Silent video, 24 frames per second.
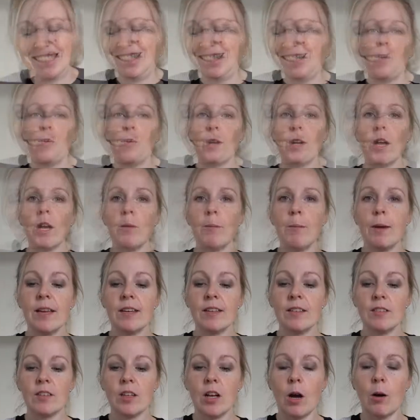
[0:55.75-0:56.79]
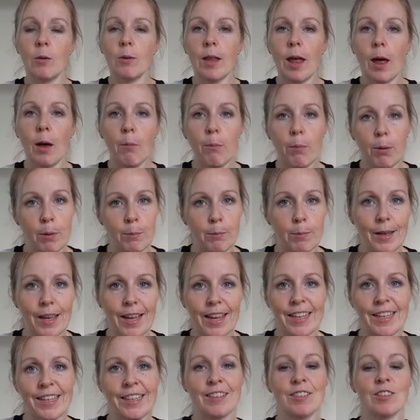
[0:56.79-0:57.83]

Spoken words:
We're going to make a start with our pumpkin,